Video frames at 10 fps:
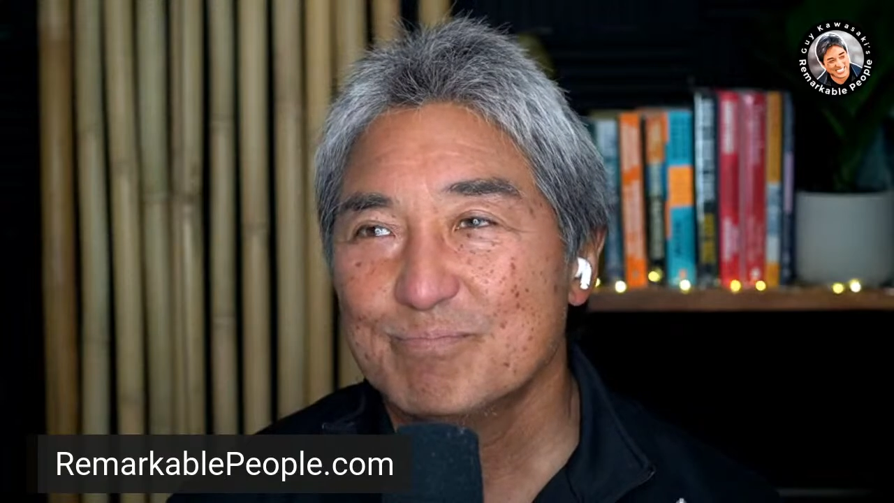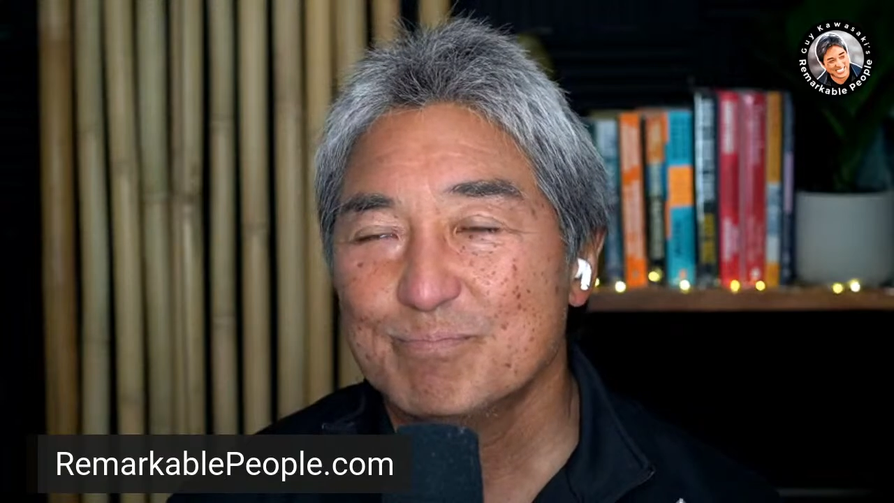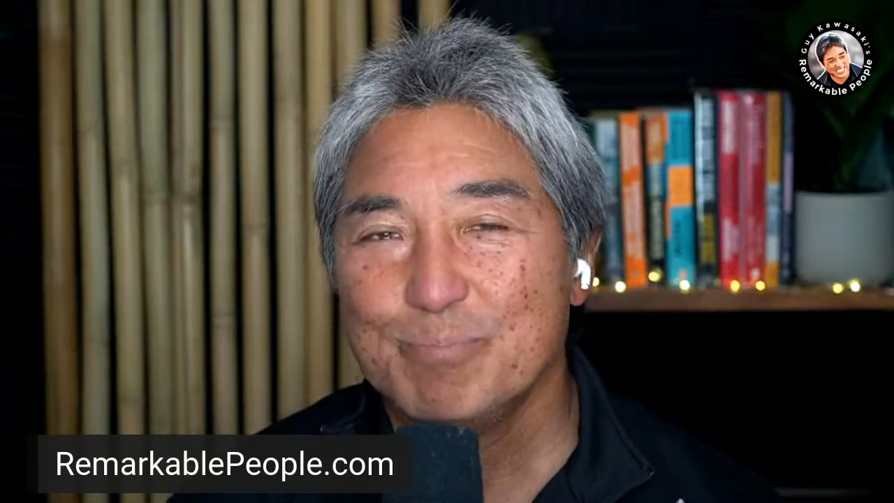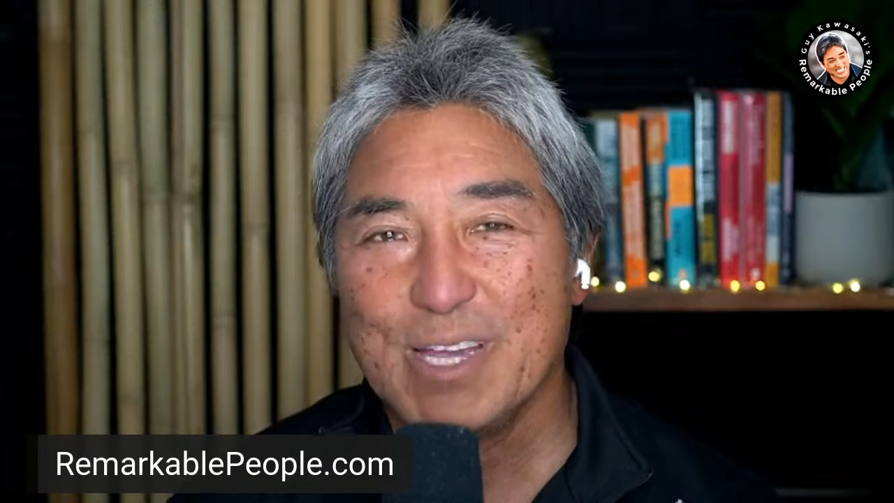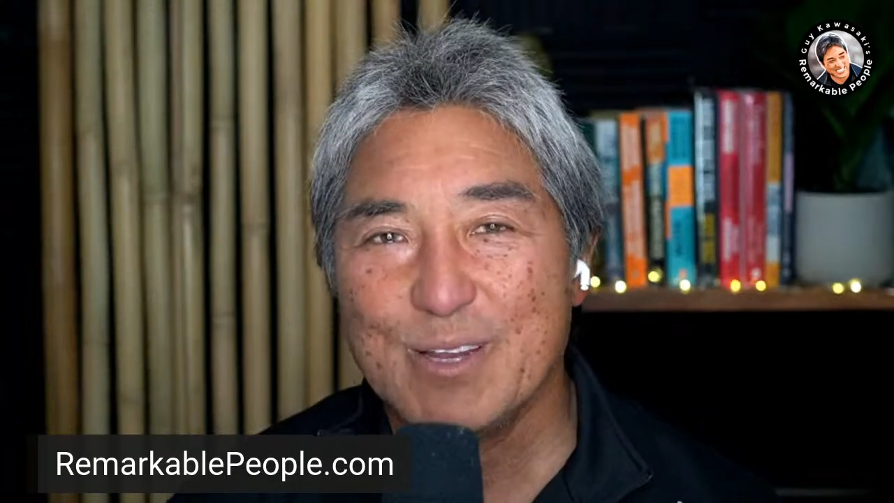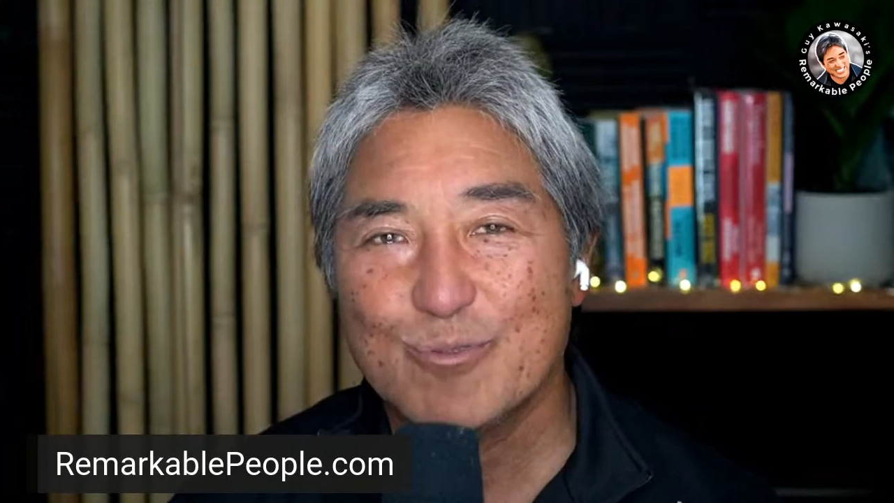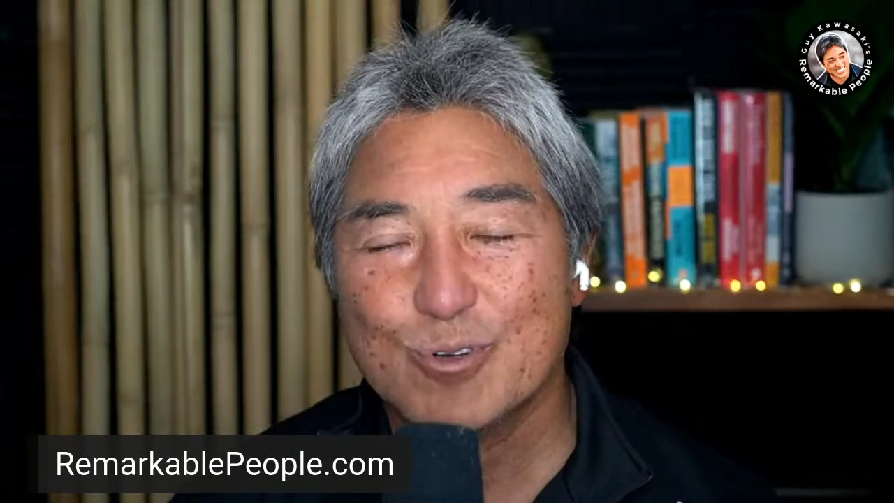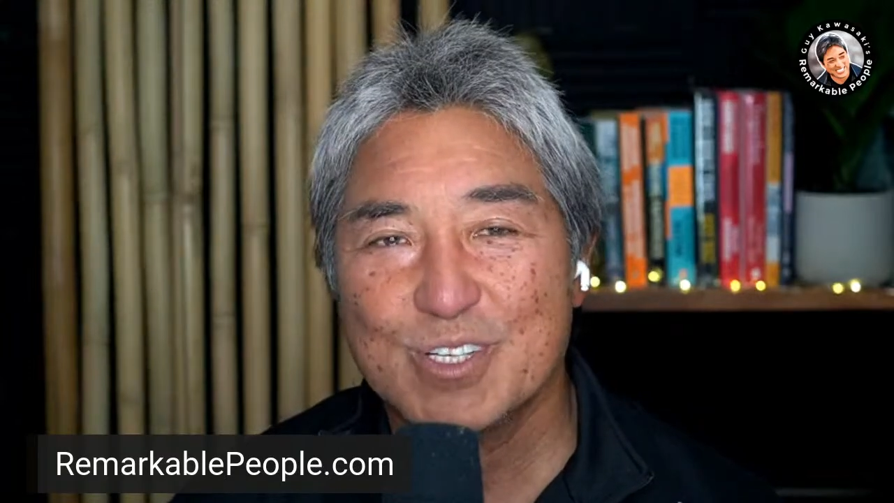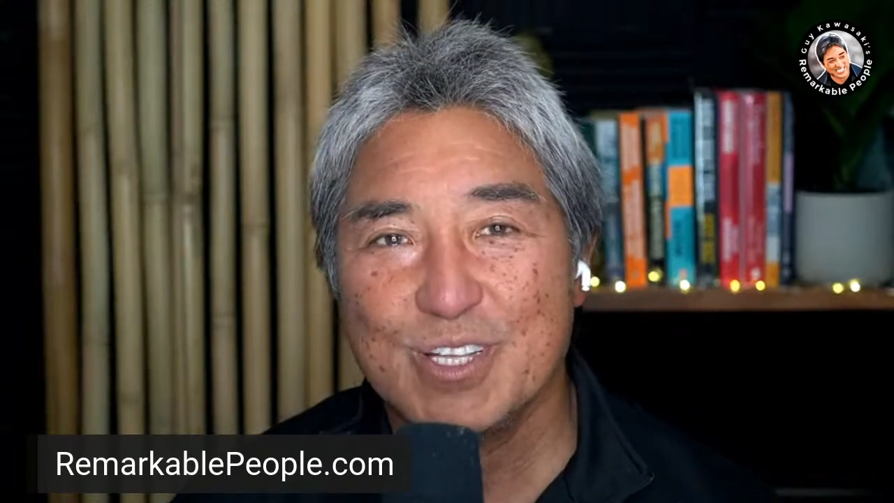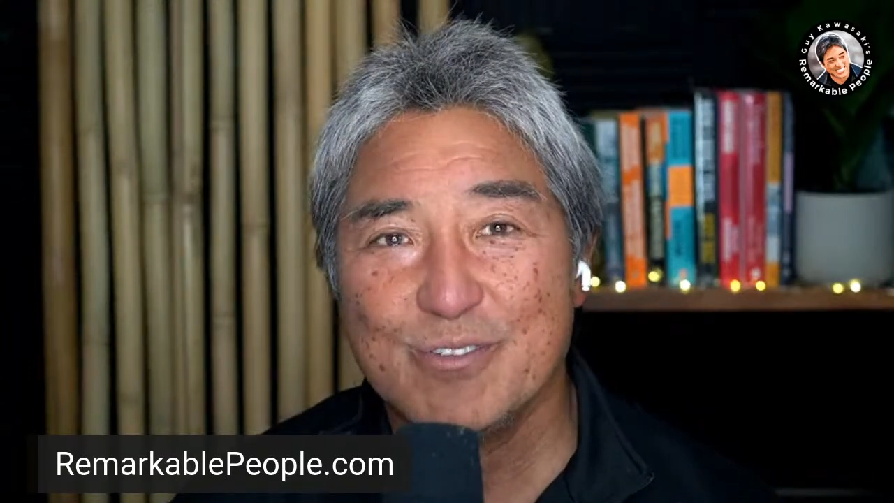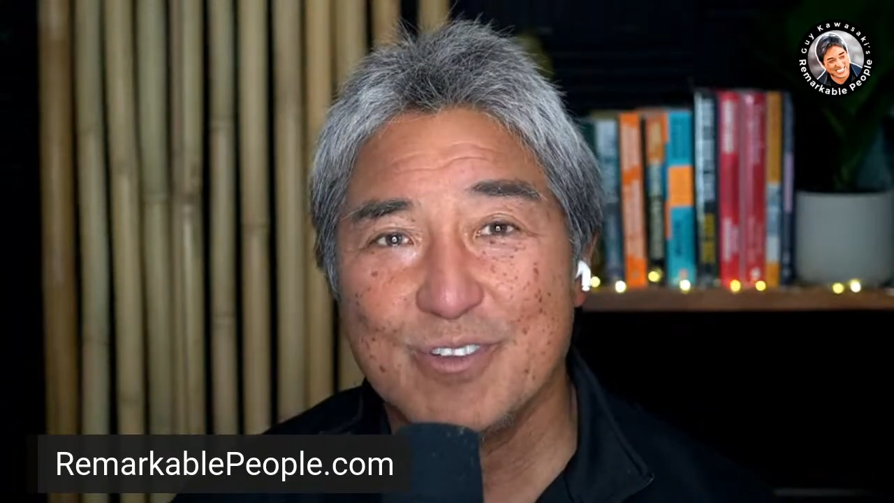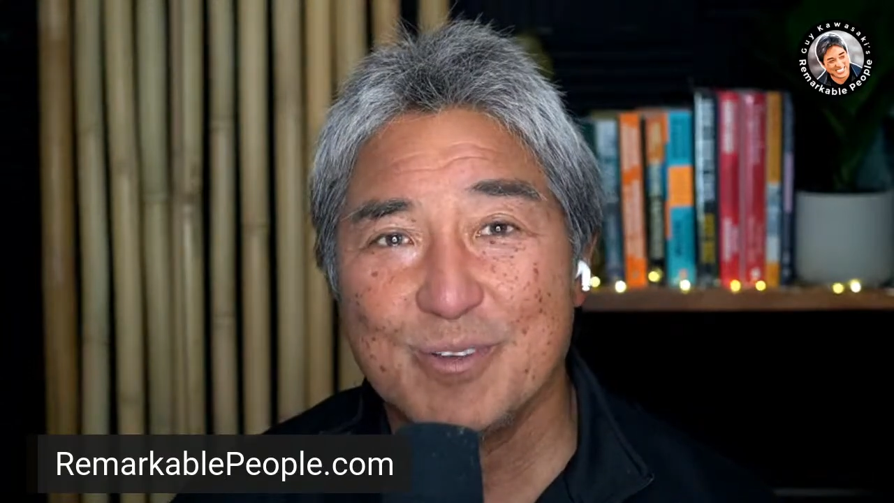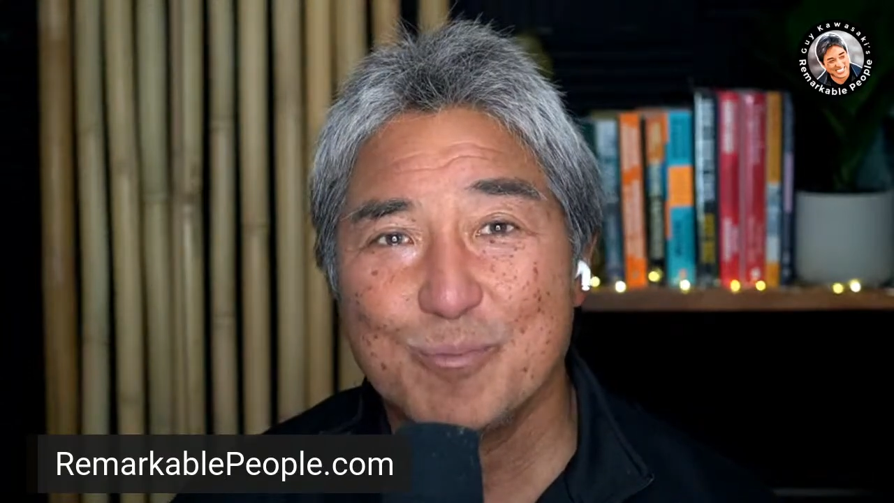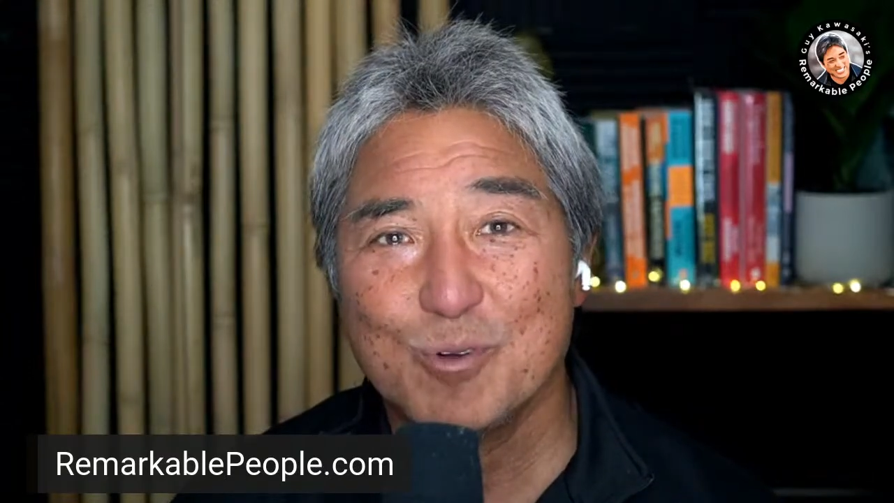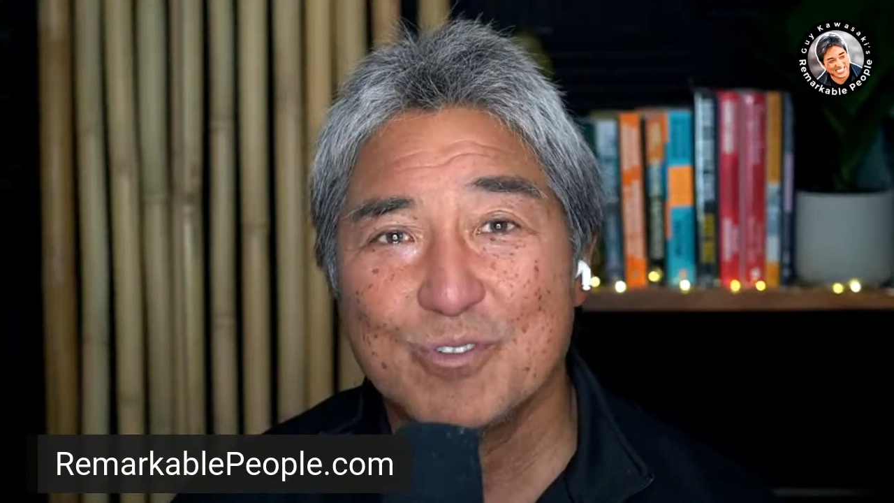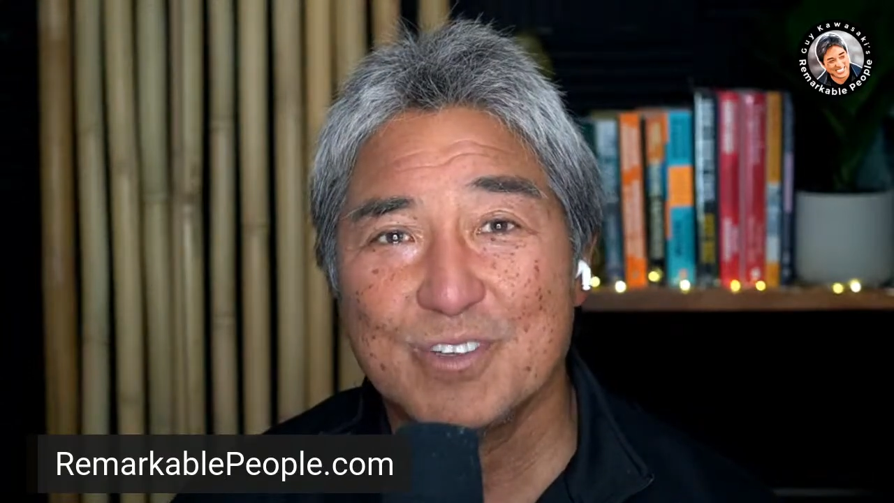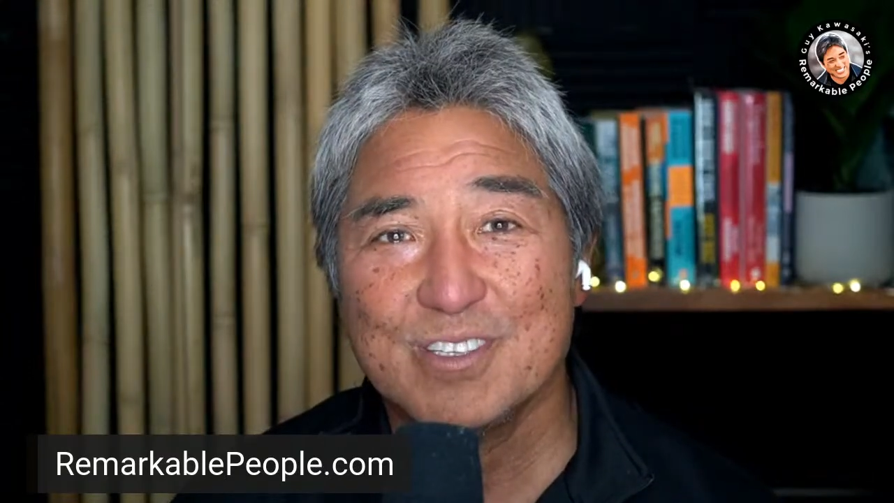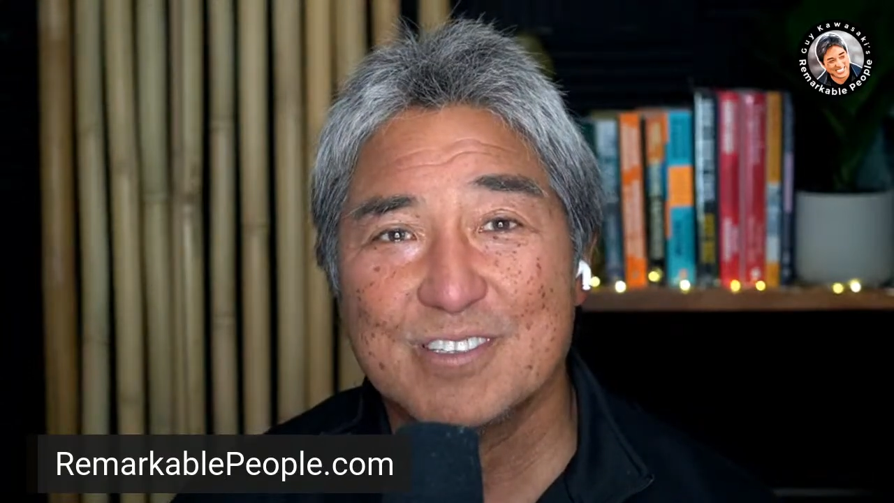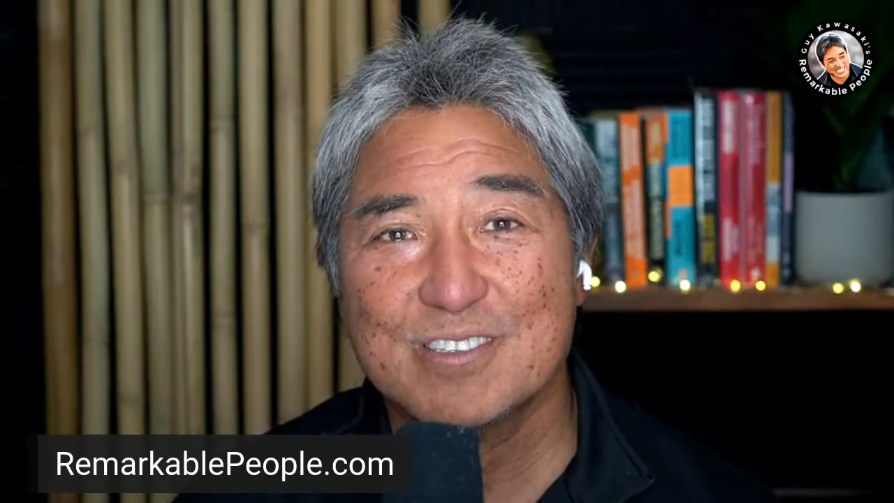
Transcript: made for TV movies,